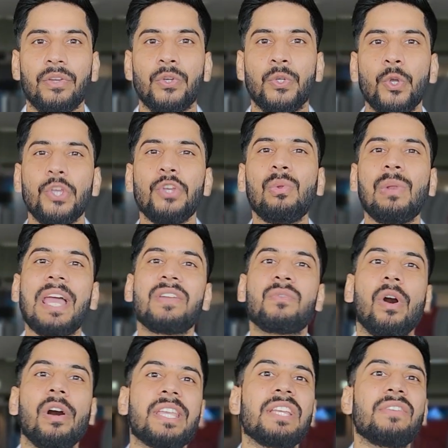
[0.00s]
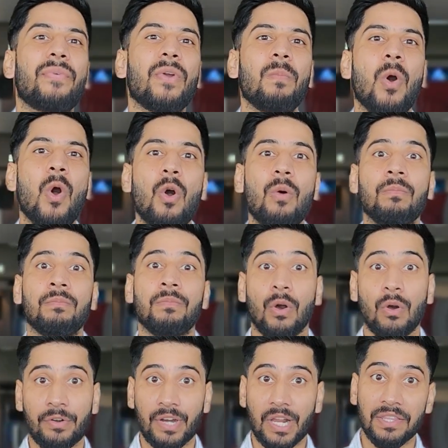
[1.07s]
Do you like working from home?
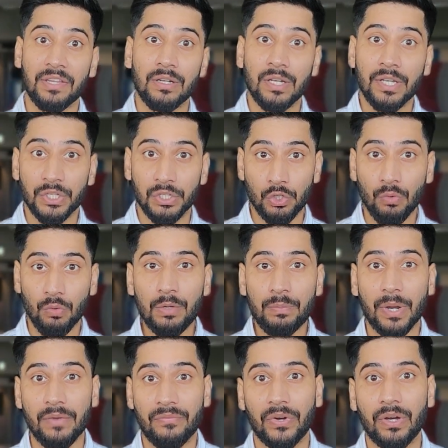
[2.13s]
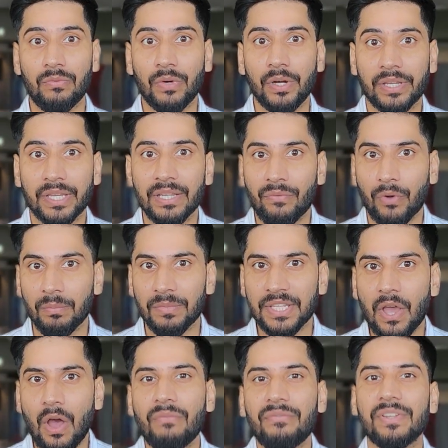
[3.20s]
Or rather, you would prefer working from
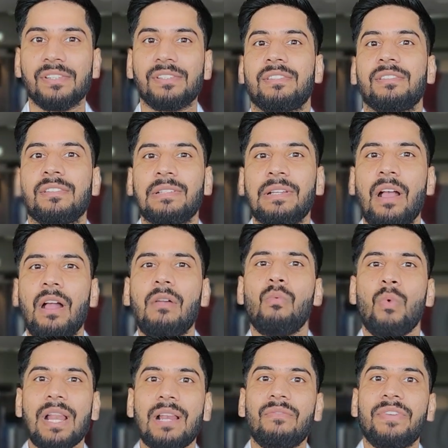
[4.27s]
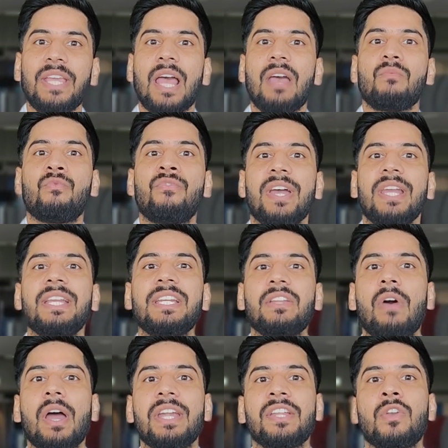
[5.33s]
the office? Well, we have very
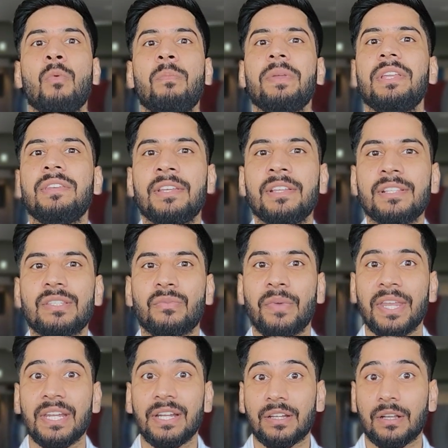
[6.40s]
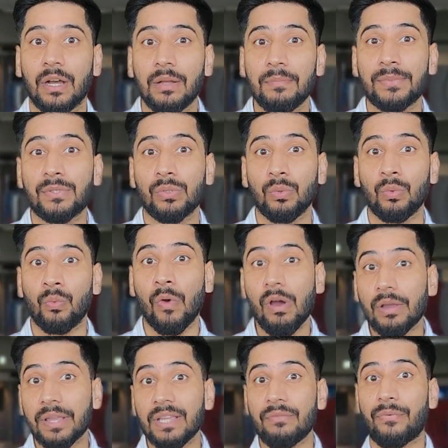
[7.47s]
divided opinions when it comes to
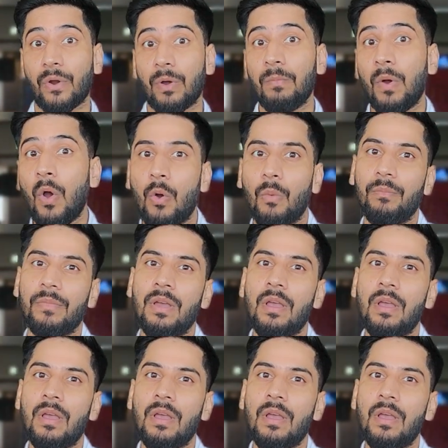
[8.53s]
working from home.